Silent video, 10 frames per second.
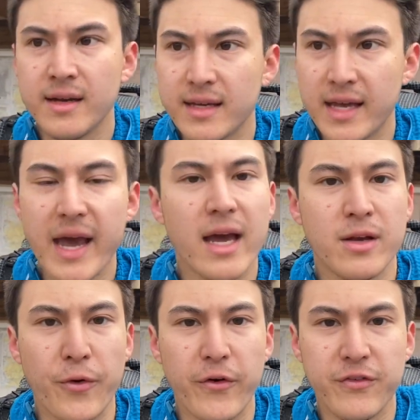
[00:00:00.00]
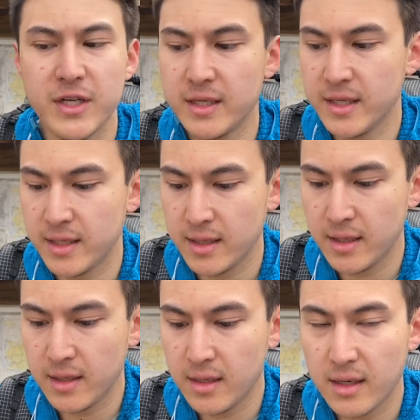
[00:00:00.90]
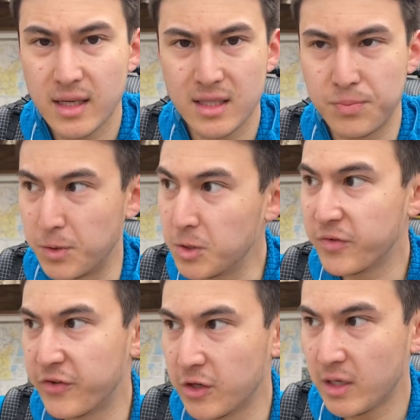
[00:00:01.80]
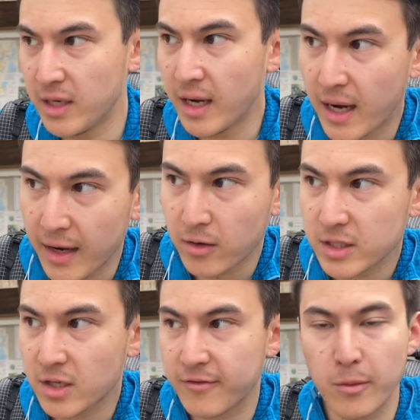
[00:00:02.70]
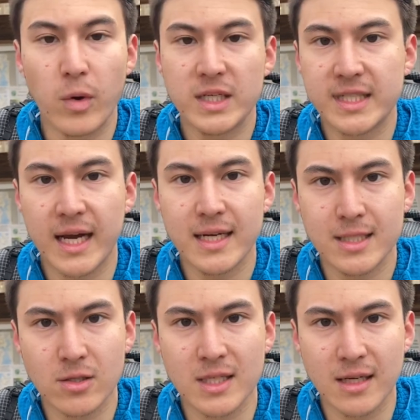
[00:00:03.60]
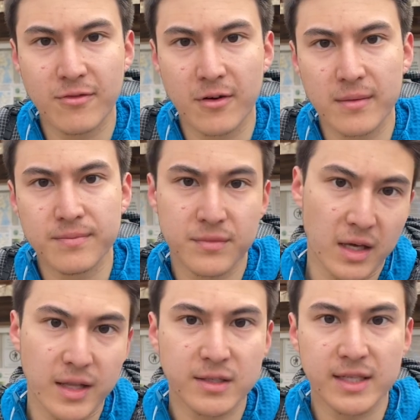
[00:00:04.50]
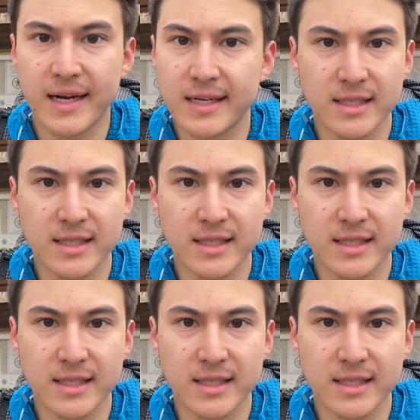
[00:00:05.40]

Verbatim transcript: Yeah, Norvin is beautiful. I only saw it from one side, so seeing it from the other side